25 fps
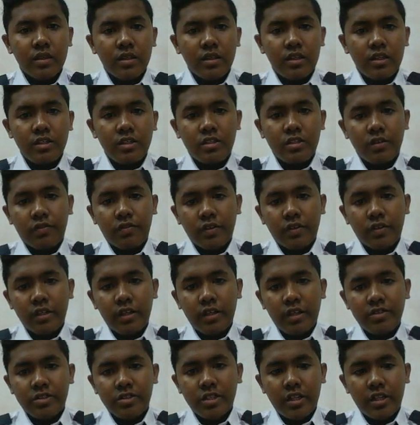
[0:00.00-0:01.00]
Interference
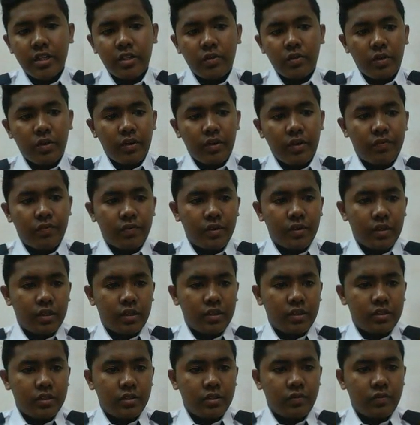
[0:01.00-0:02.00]
and standing wave.
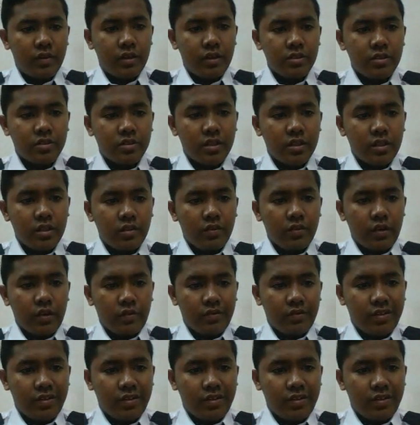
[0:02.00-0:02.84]
Interference and standing wave.